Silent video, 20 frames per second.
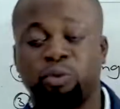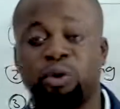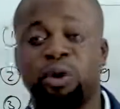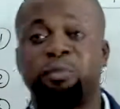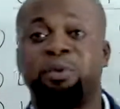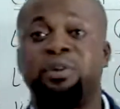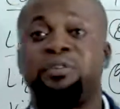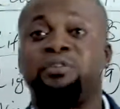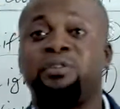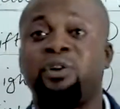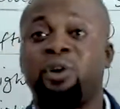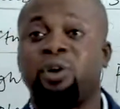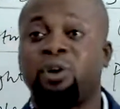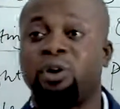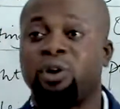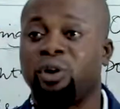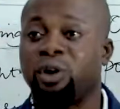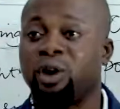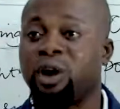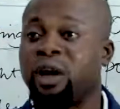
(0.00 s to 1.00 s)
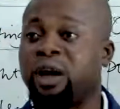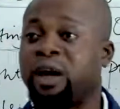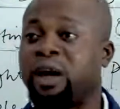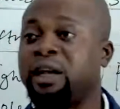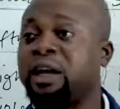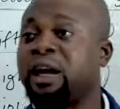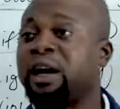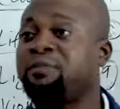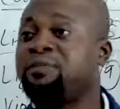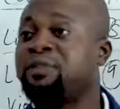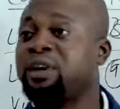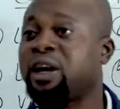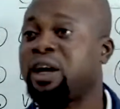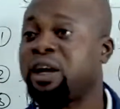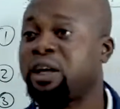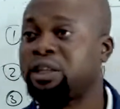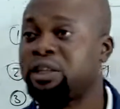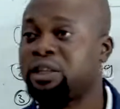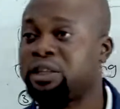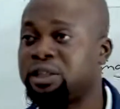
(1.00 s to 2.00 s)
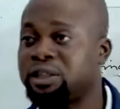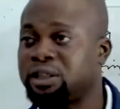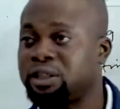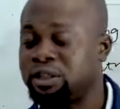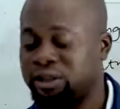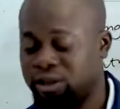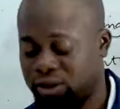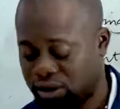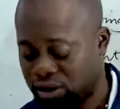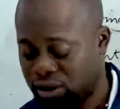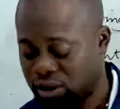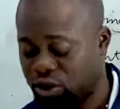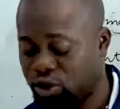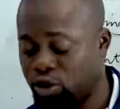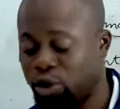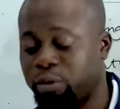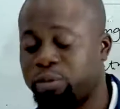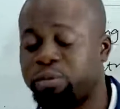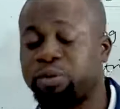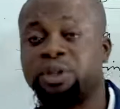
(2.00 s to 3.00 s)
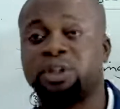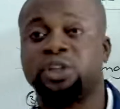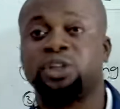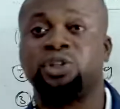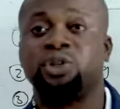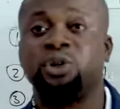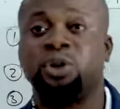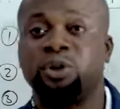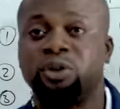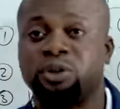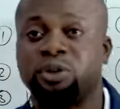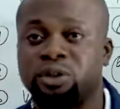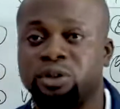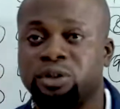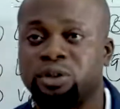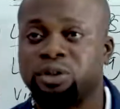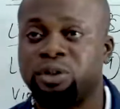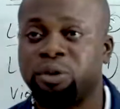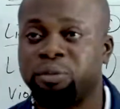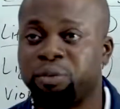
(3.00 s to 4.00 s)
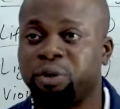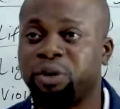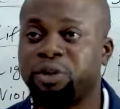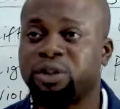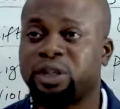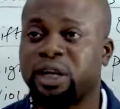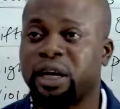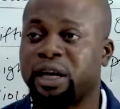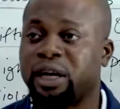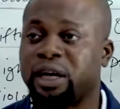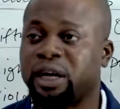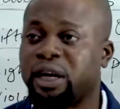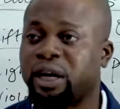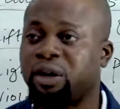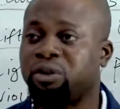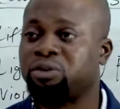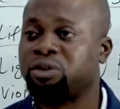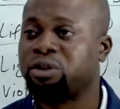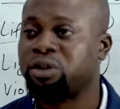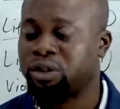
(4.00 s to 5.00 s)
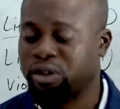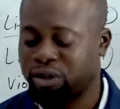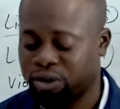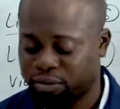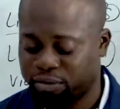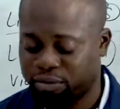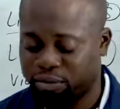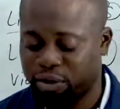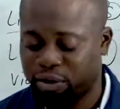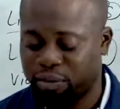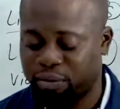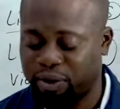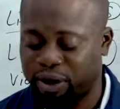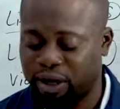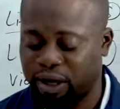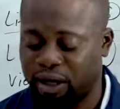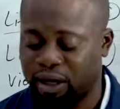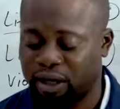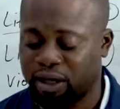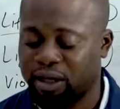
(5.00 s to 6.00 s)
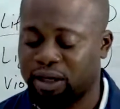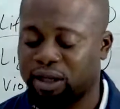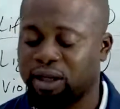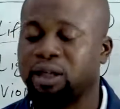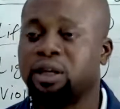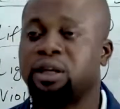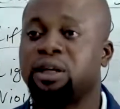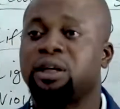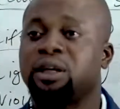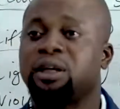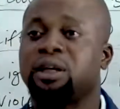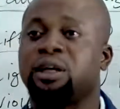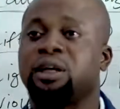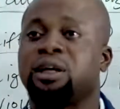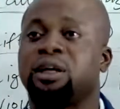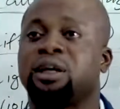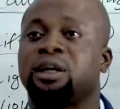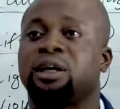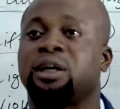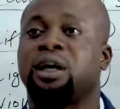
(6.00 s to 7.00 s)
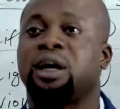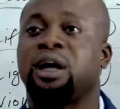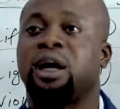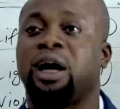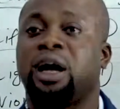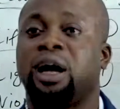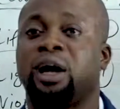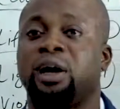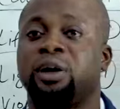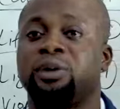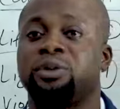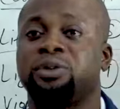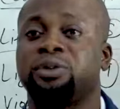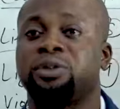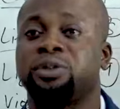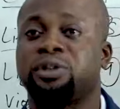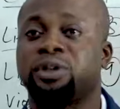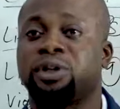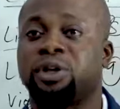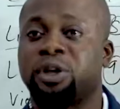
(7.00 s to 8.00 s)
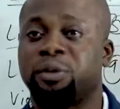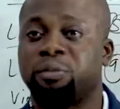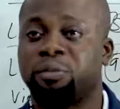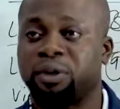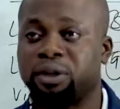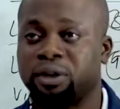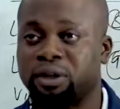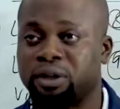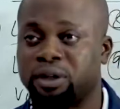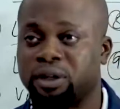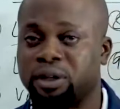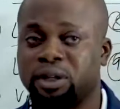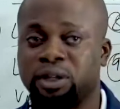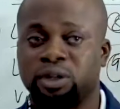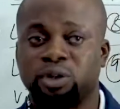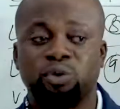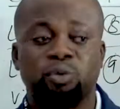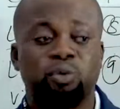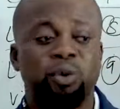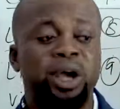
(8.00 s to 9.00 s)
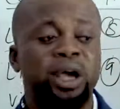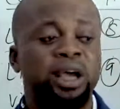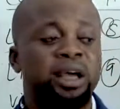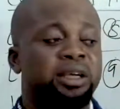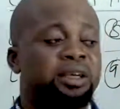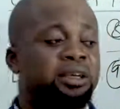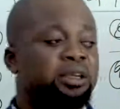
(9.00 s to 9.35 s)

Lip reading: before and after the job is done, you must carry out proper housekeeping. So where